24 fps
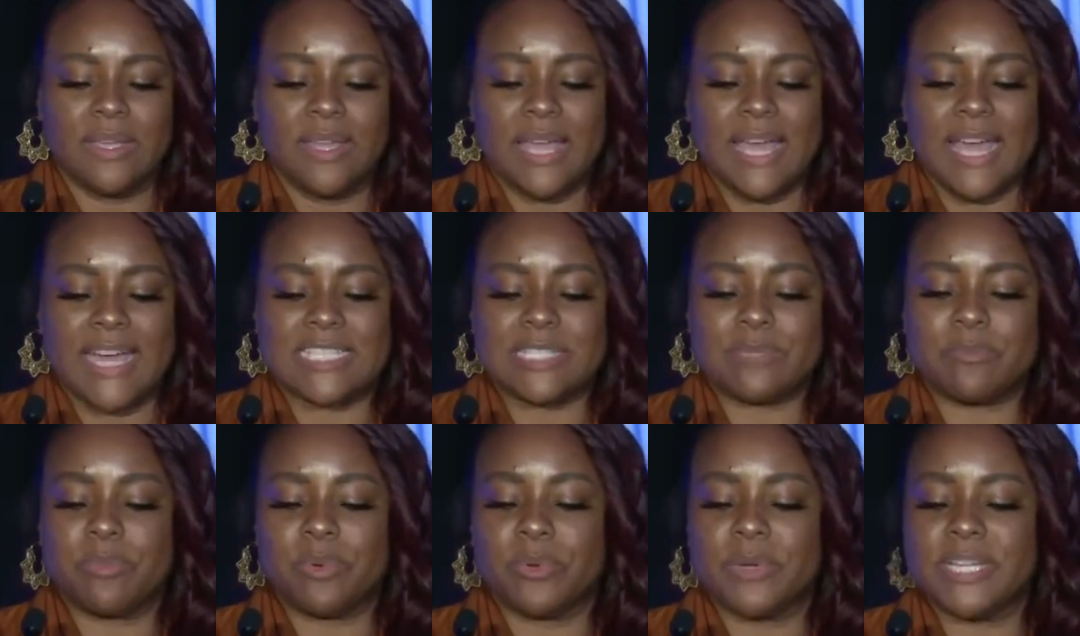
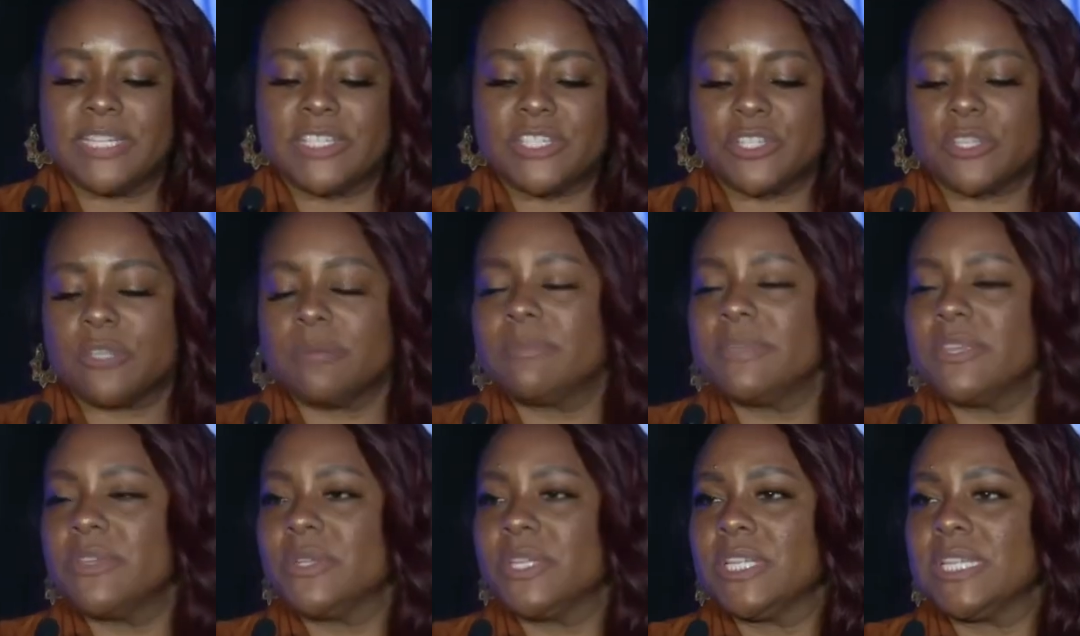has bridged
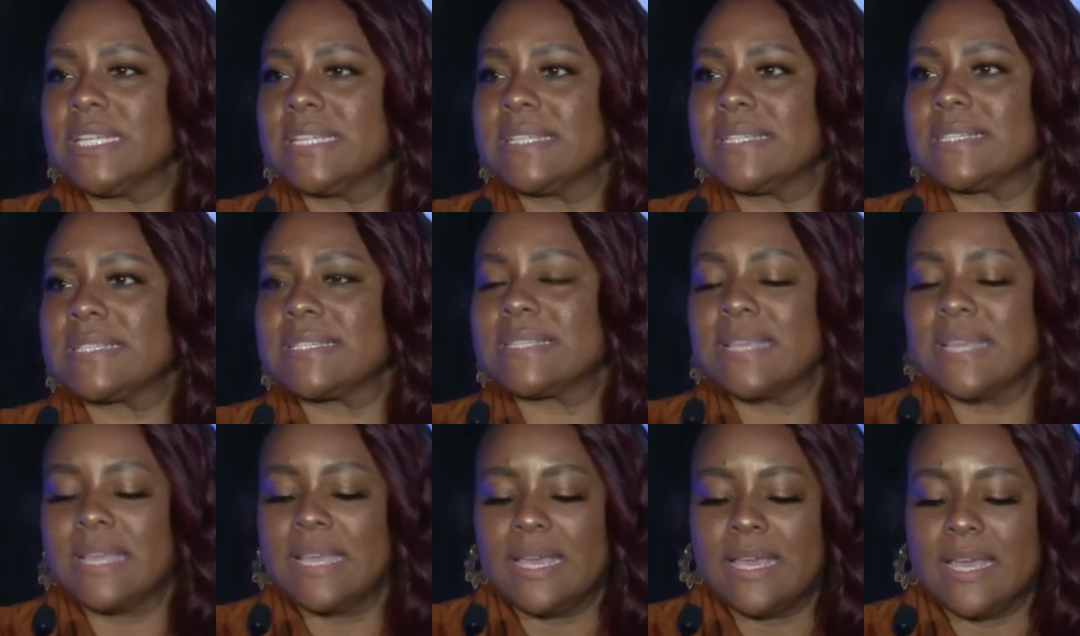
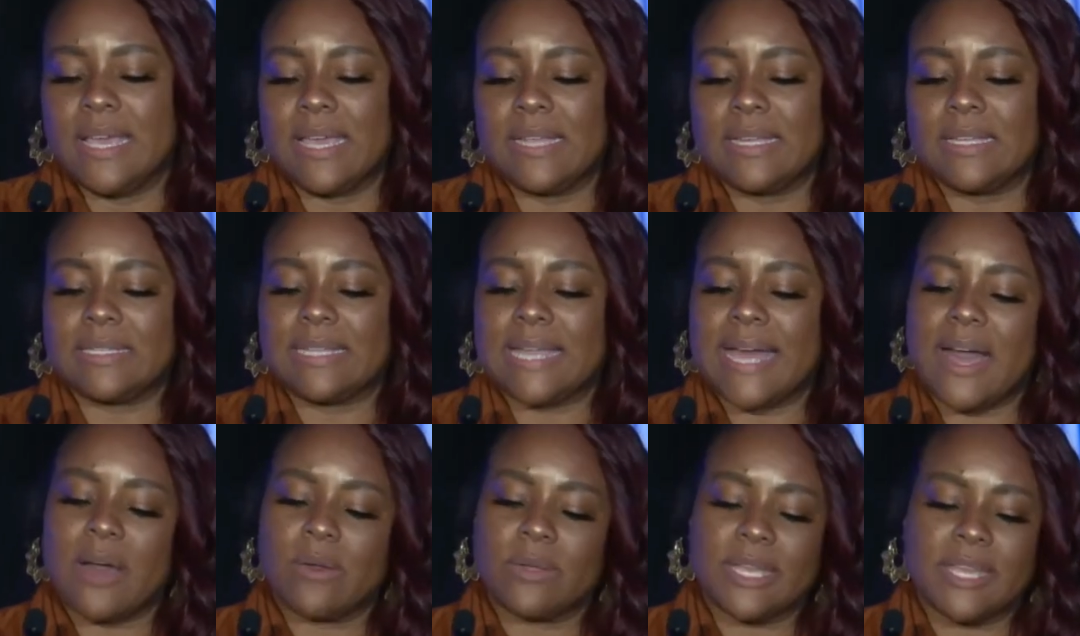communities and
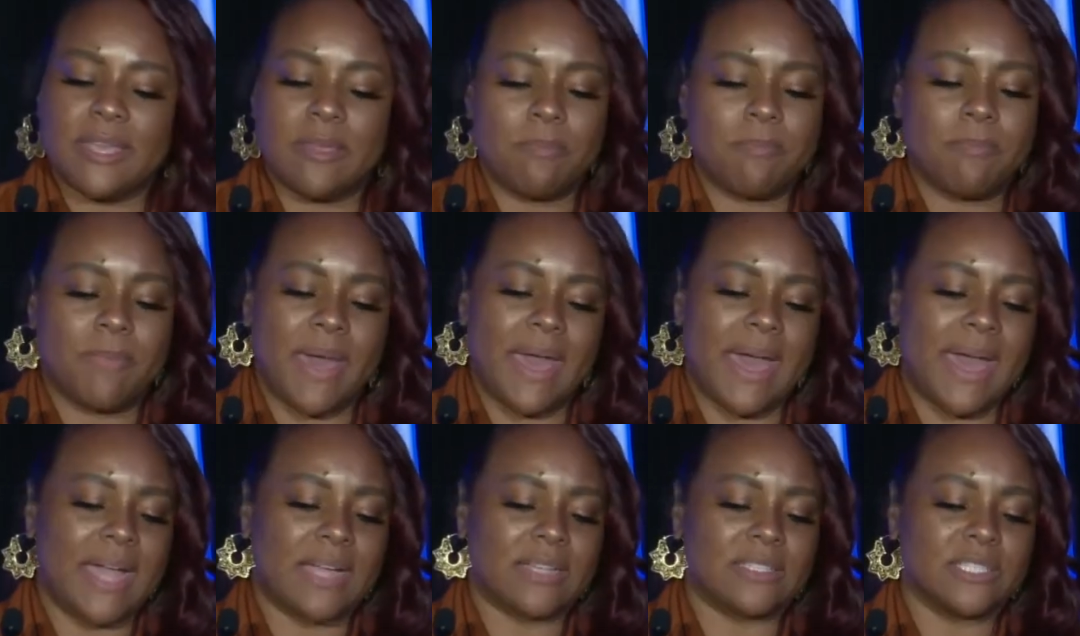allowed
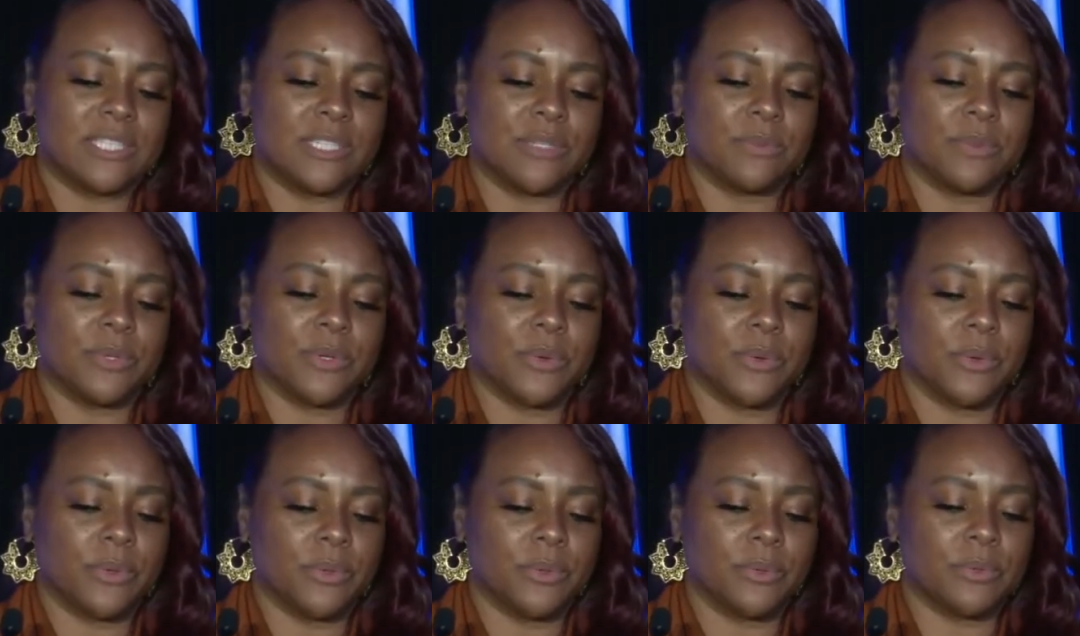MPAC to
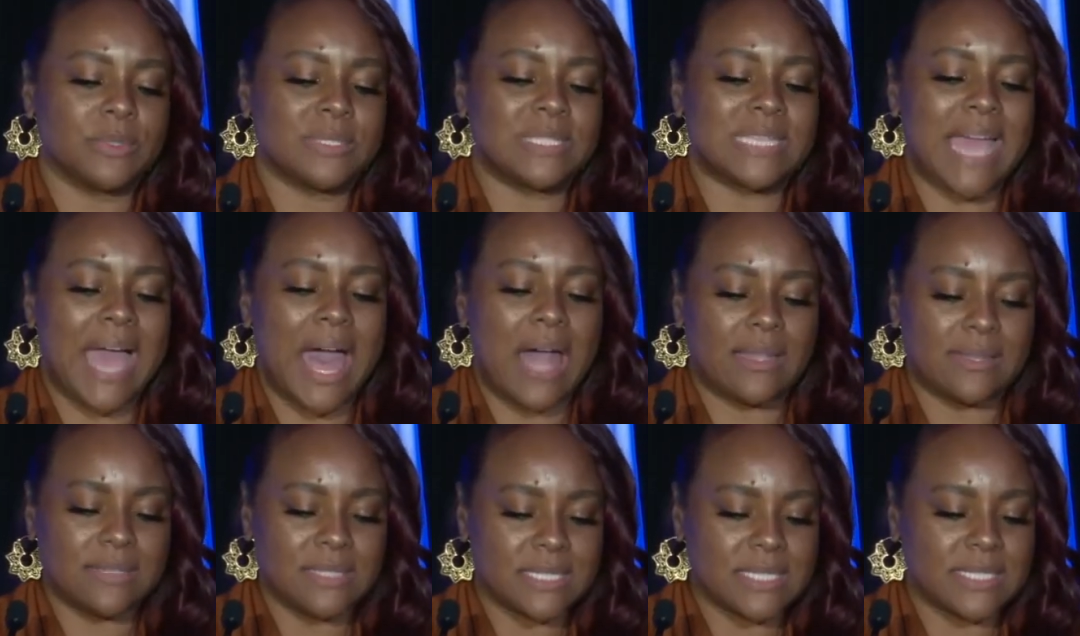recruit
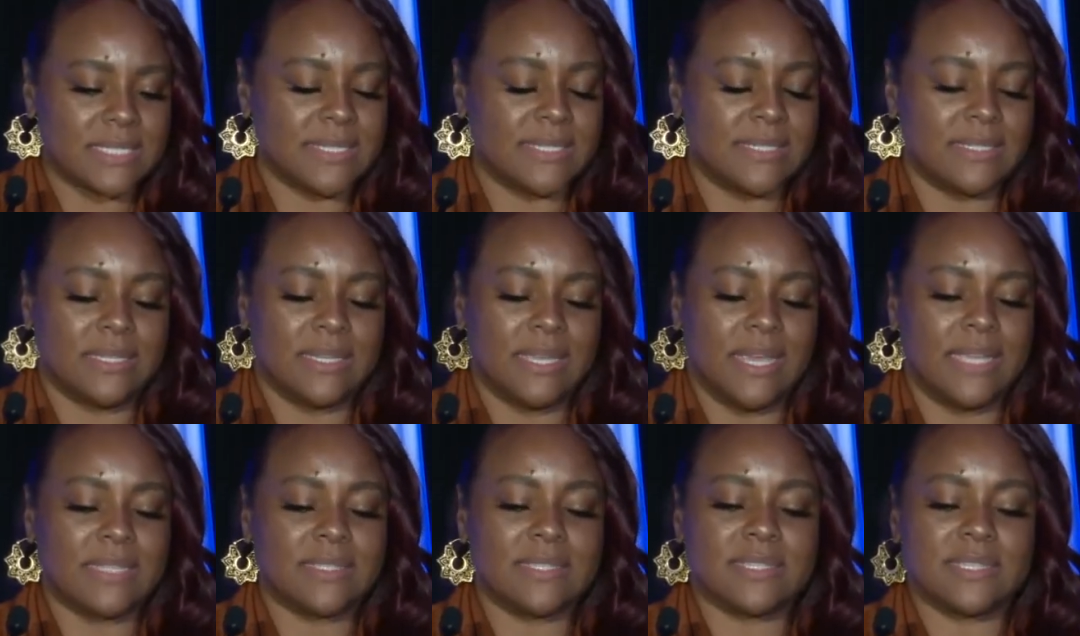talented
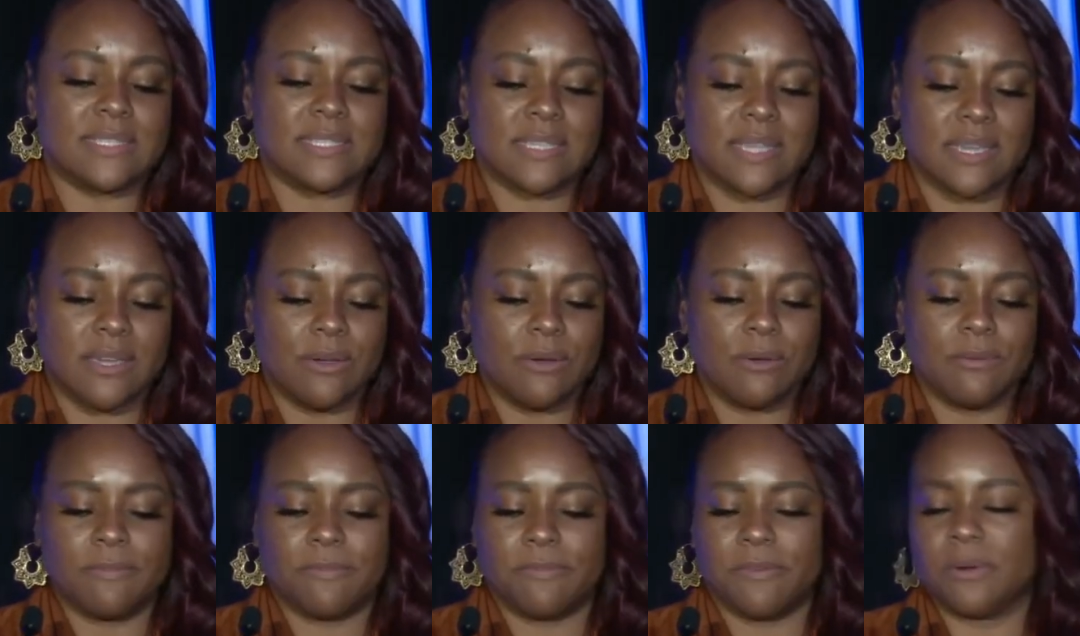and
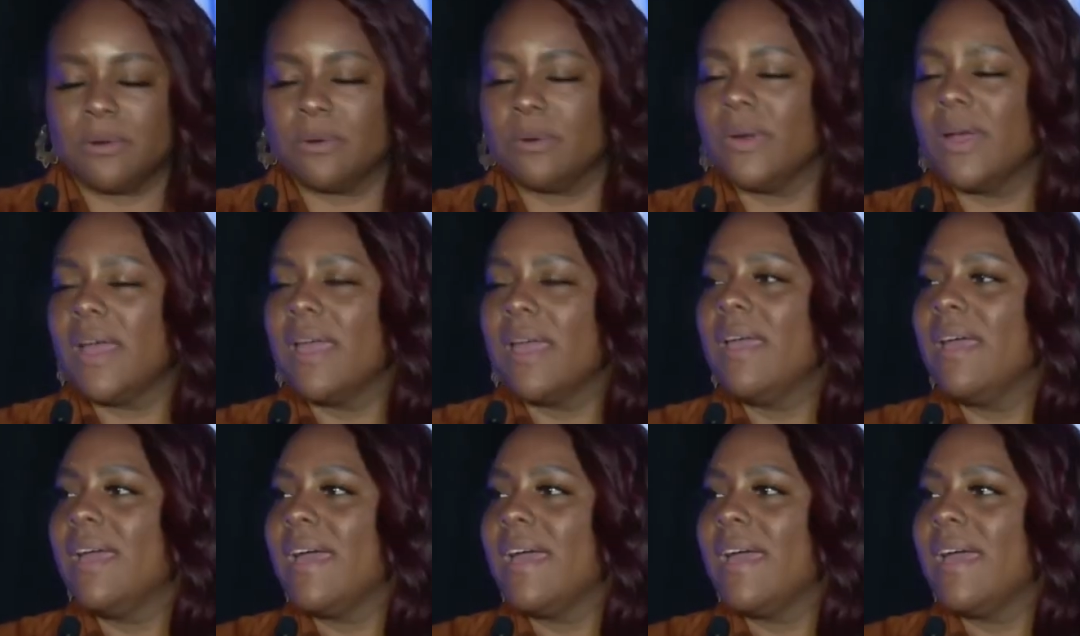skillful